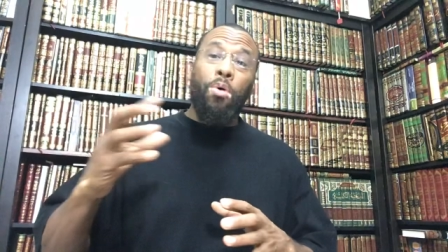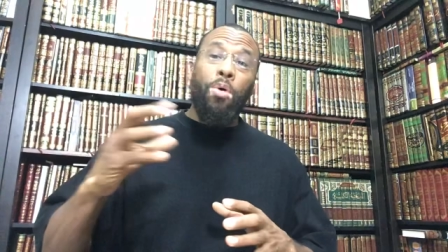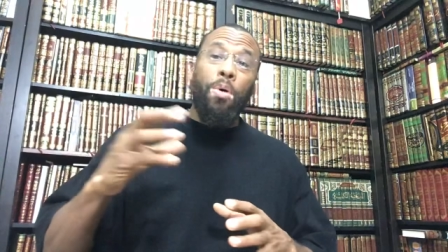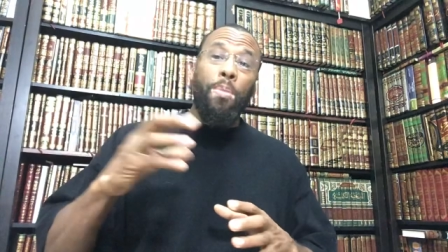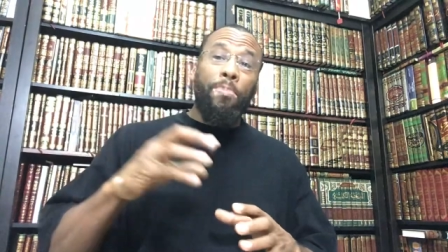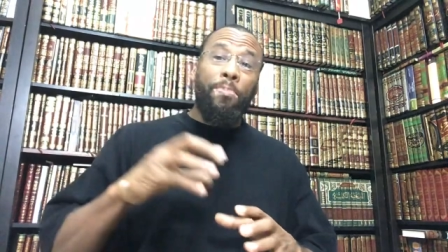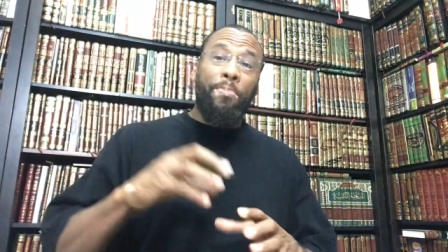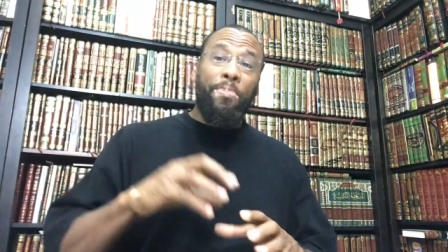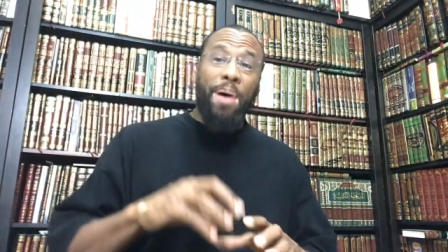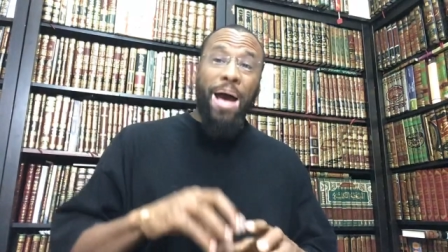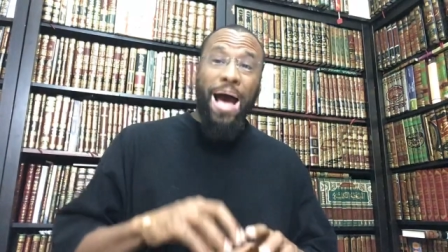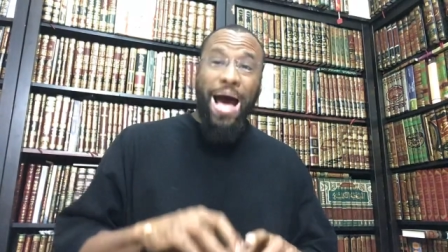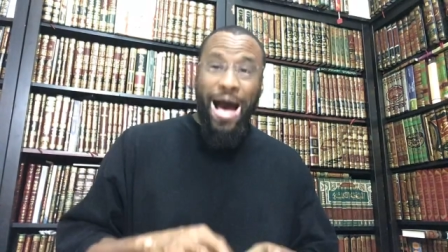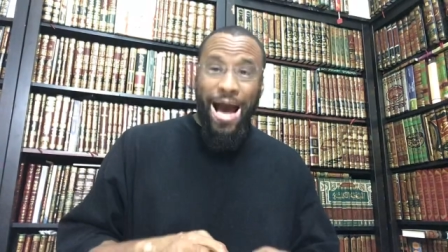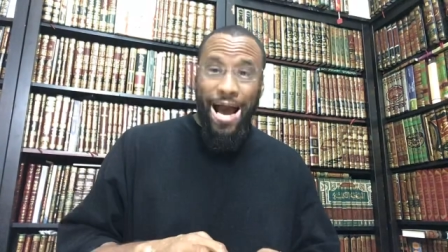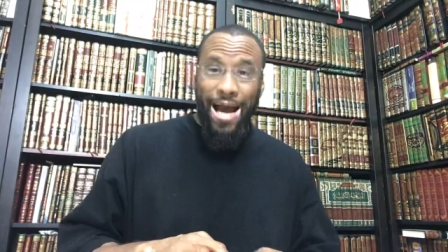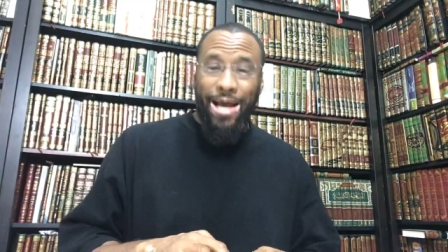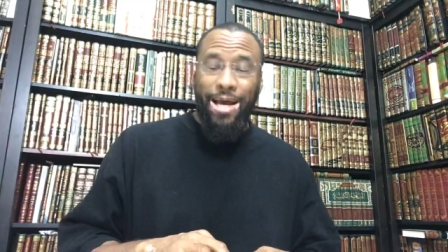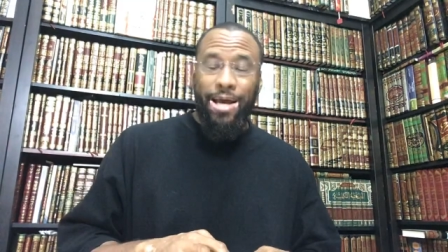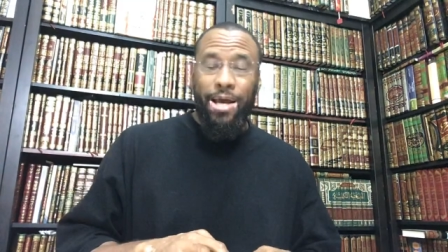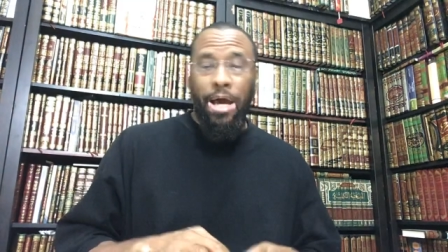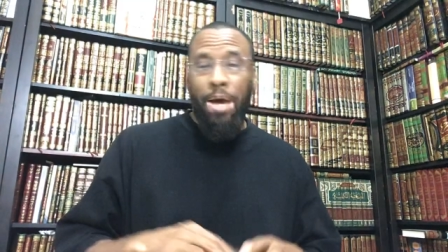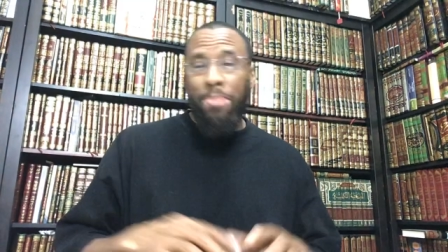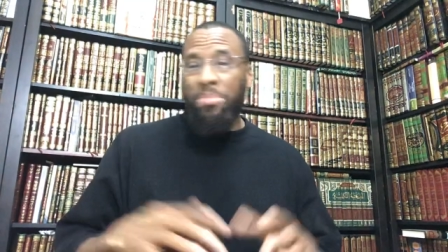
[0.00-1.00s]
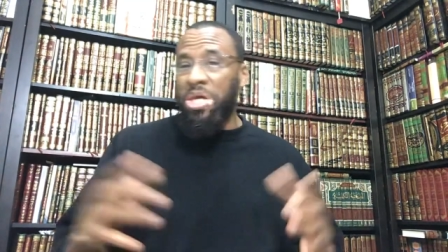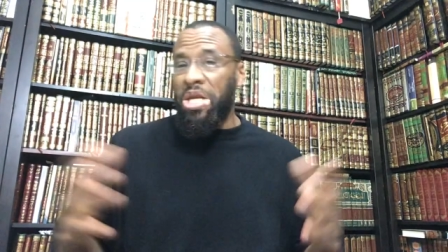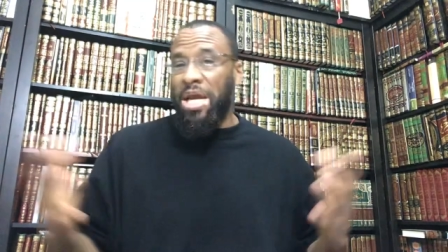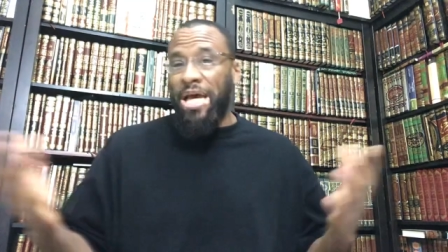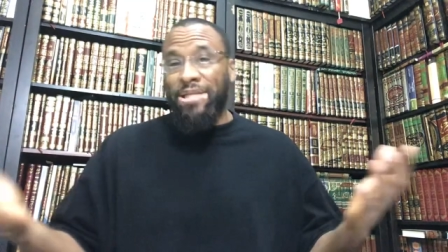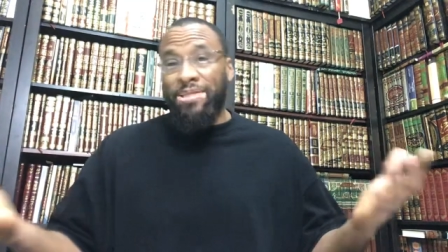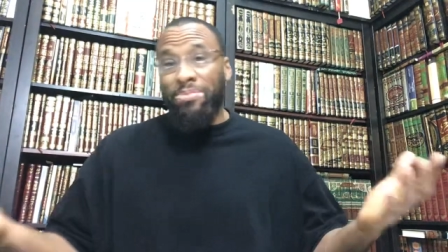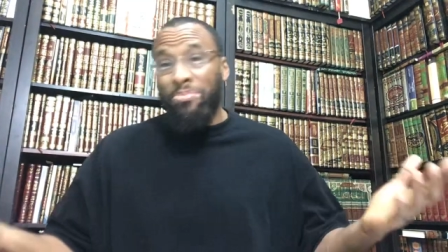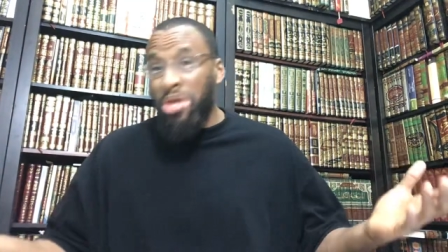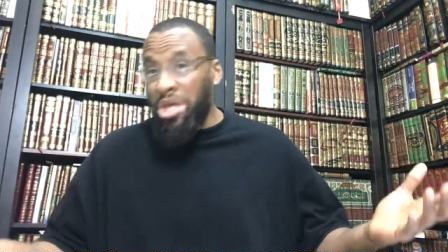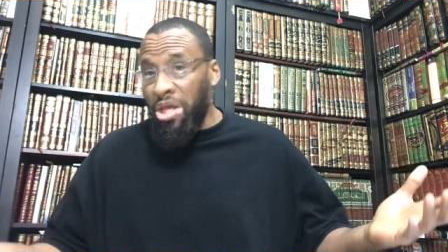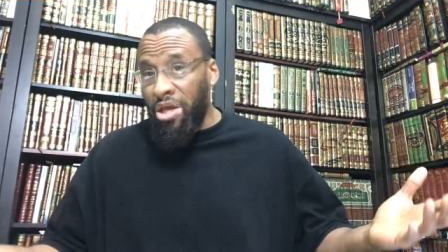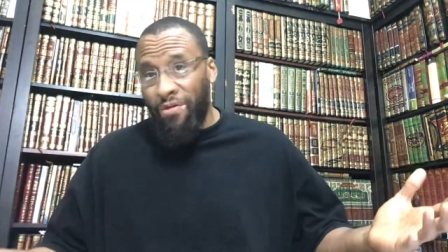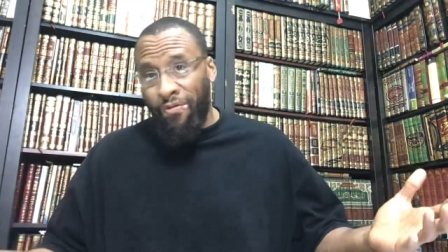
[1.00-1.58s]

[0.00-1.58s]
the da'wah back, I mean,